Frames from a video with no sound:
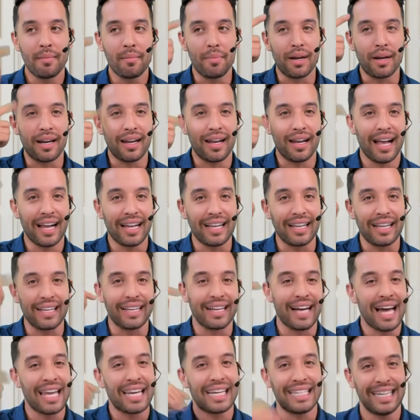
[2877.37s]
But I
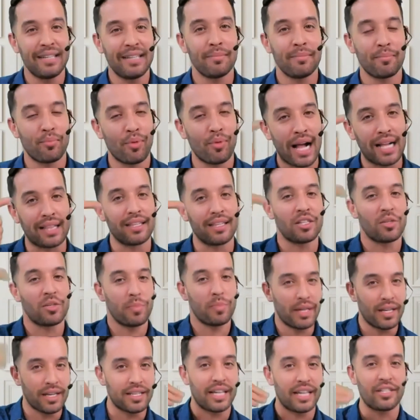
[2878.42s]
kind of didn't practice
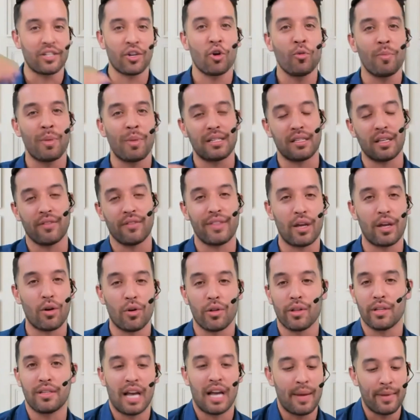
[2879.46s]
because I told myself that
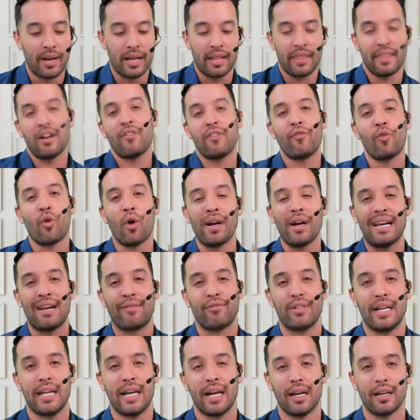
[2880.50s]
all the time, and therefore I
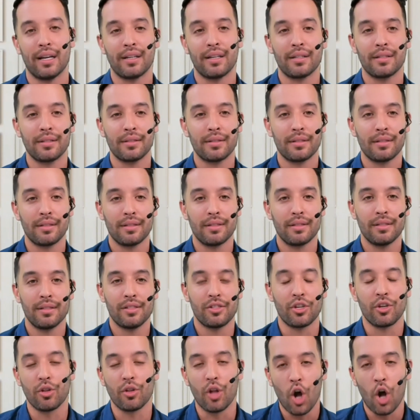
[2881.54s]
never did it.
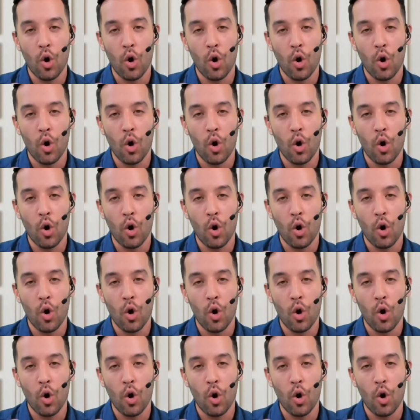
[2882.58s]
So you'll